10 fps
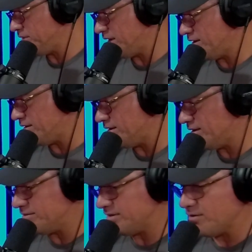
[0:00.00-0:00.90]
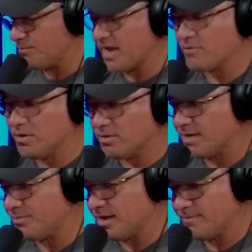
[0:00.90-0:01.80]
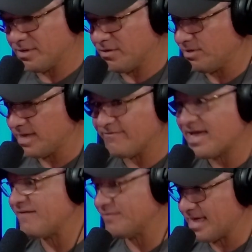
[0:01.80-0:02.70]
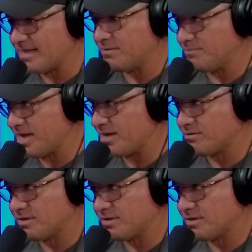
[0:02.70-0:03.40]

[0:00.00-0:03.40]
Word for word: in uh, you know payroll coming up, and you only have half of that in the bank.